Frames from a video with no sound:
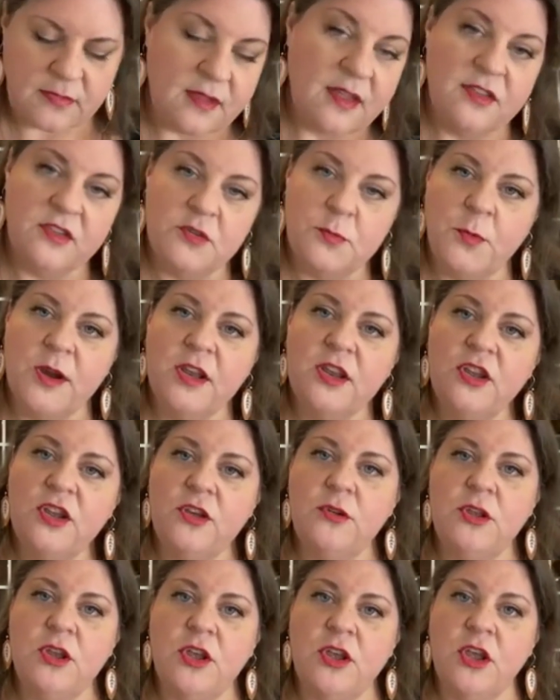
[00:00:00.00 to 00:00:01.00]
it's brand
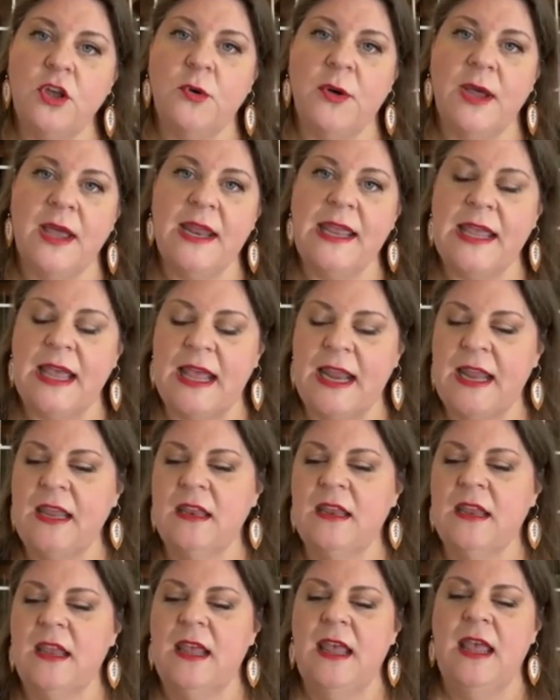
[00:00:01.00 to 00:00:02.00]
new. You can go ahead and get
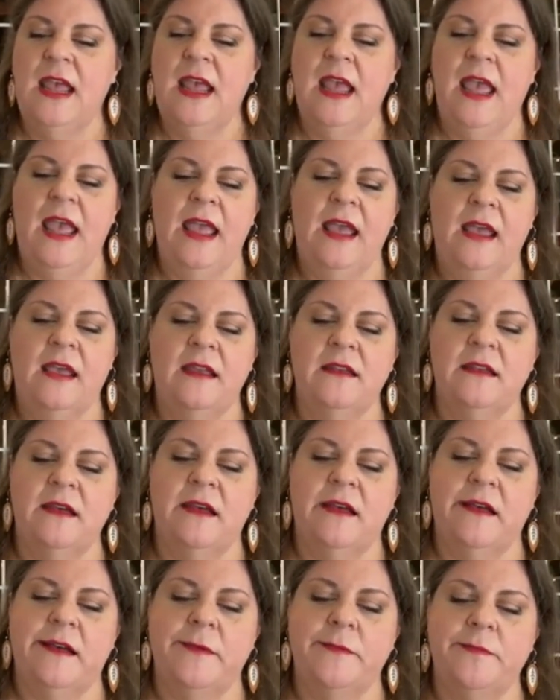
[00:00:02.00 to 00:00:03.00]
it
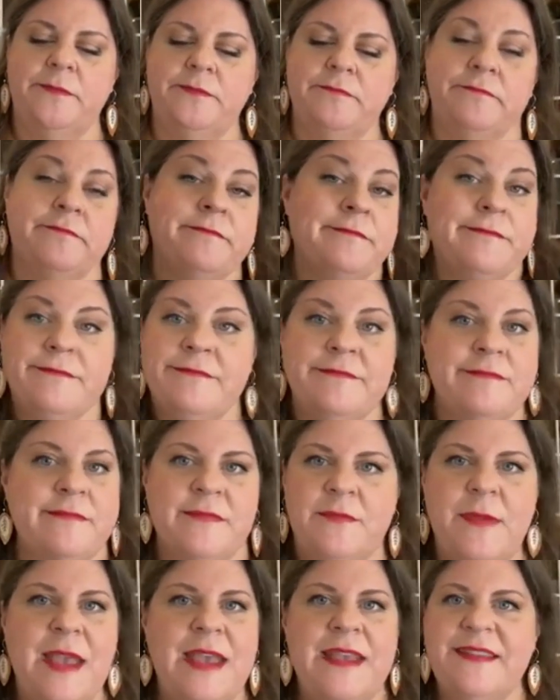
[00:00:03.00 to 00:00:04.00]
and
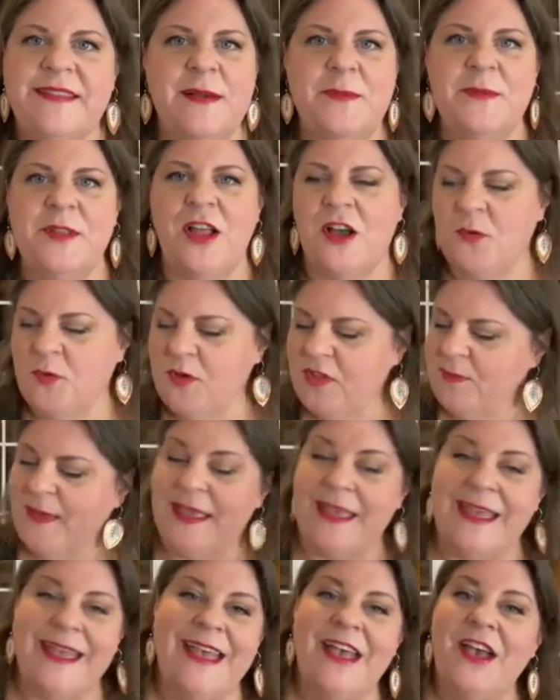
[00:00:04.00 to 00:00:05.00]
make some along with
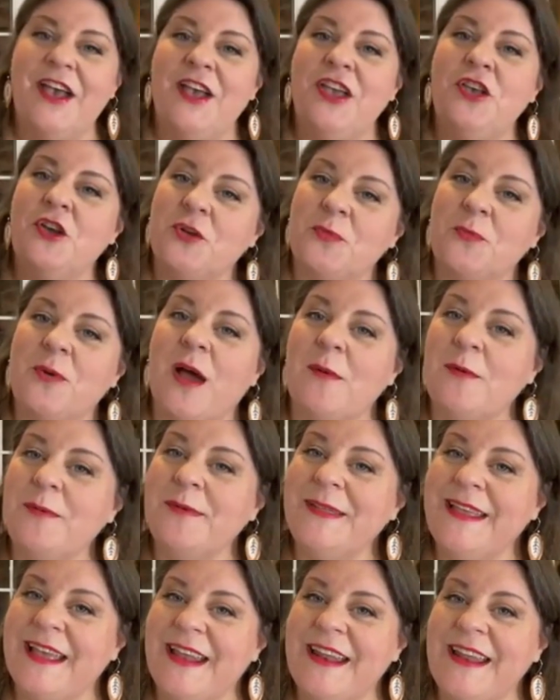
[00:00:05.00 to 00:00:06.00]
me. You can
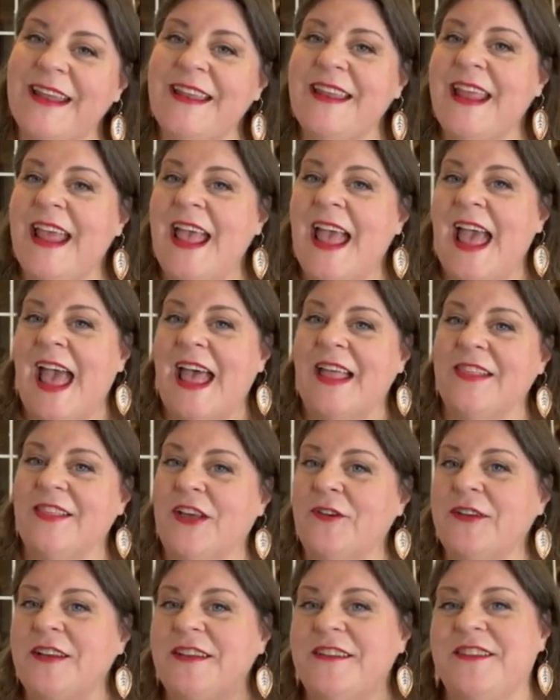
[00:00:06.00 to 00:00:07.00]
probably get it and
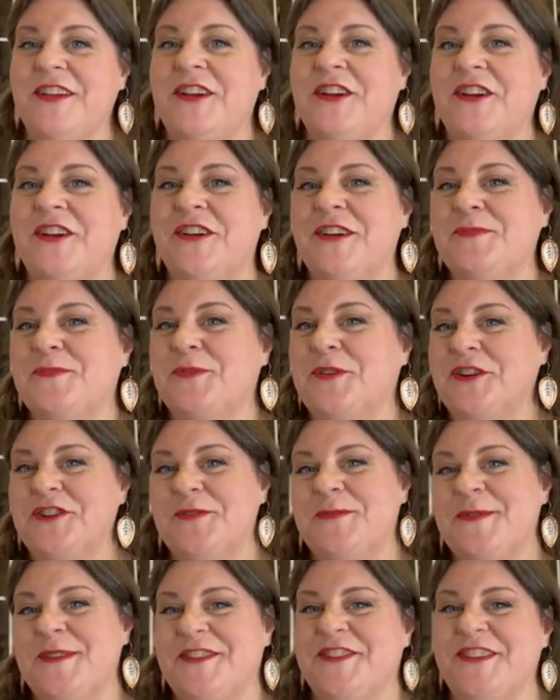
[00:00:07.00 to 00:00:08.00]
load it to your
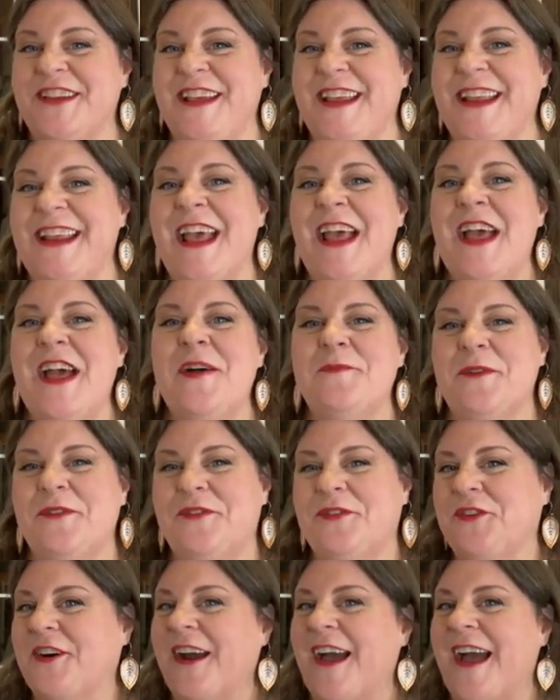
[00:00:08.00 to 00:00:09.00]
embroidery machine
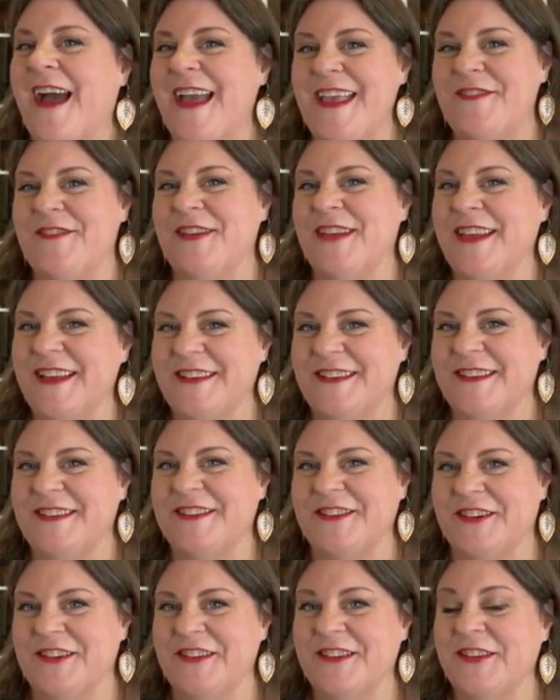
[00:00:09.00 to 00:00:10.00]
before I even get to
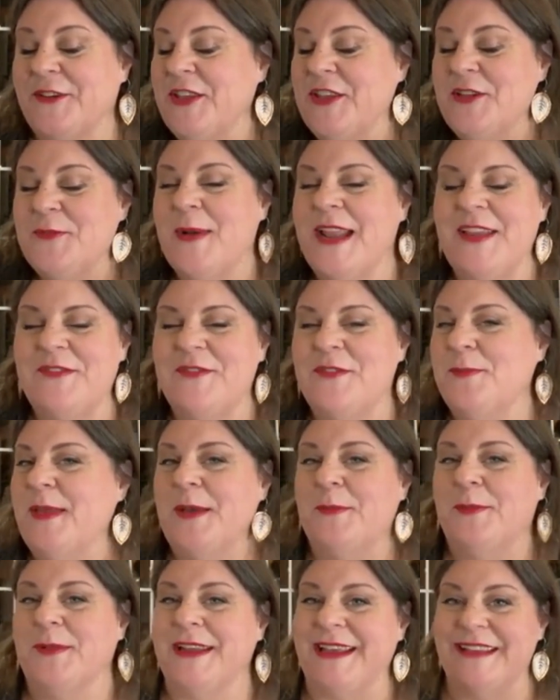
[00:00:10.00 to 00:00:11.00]
start sewing. You might even be
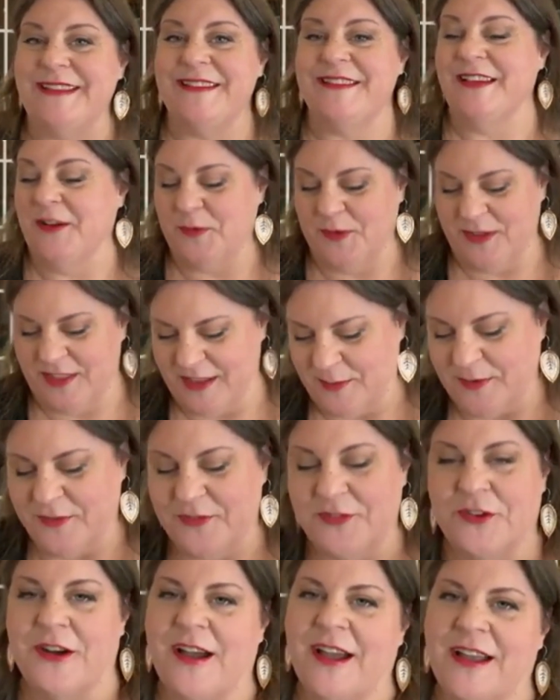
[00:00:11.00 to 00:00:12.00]
able to get done with it
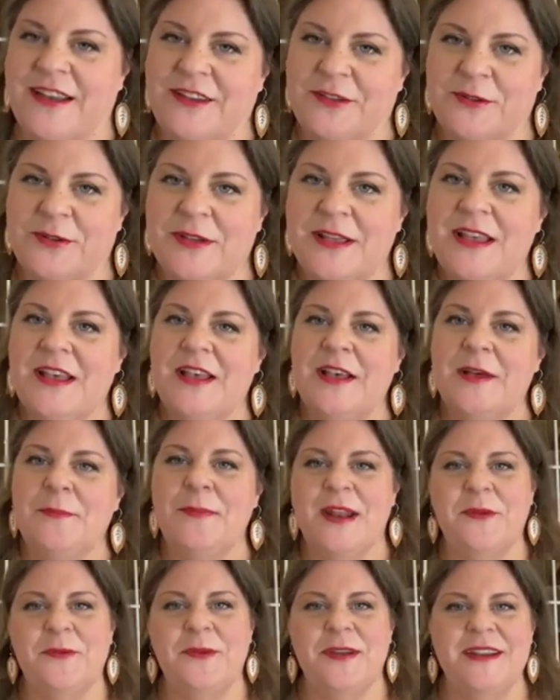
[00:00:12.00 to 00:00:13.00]
before I do.
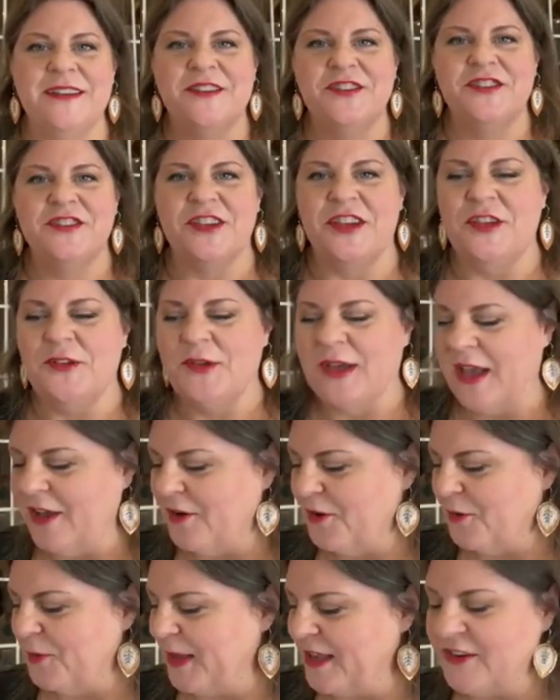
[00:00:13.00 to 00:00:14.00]
But I wanted to show you
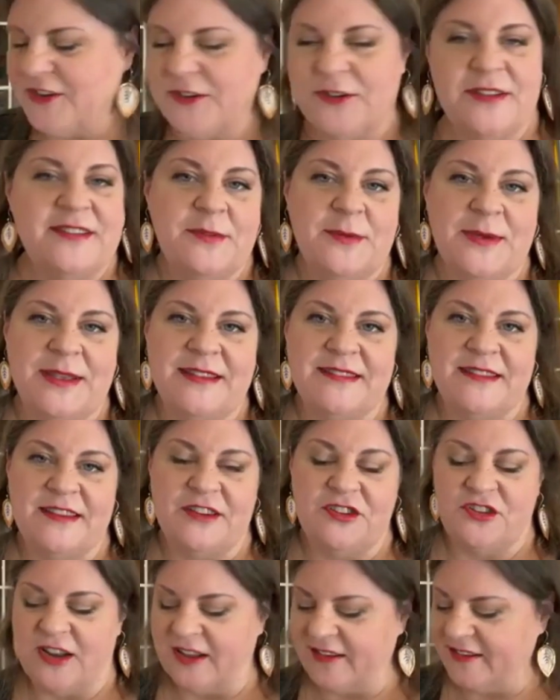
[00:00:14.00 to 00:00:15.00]
how we can do it so we can
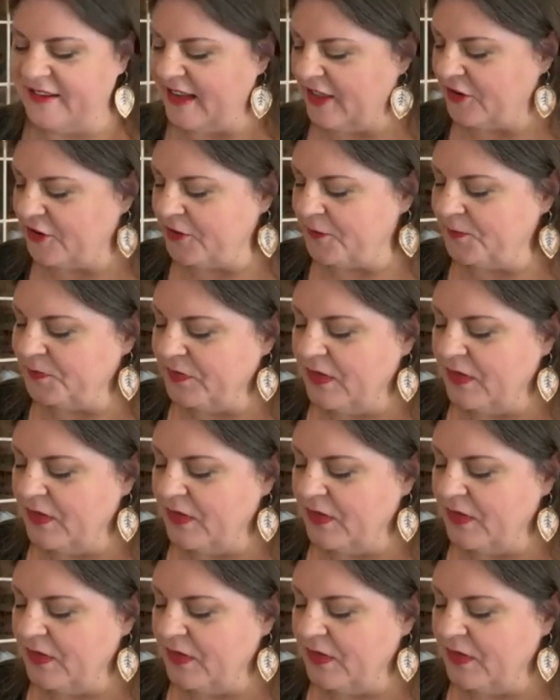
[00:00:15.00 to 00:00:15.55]
stitch it all together.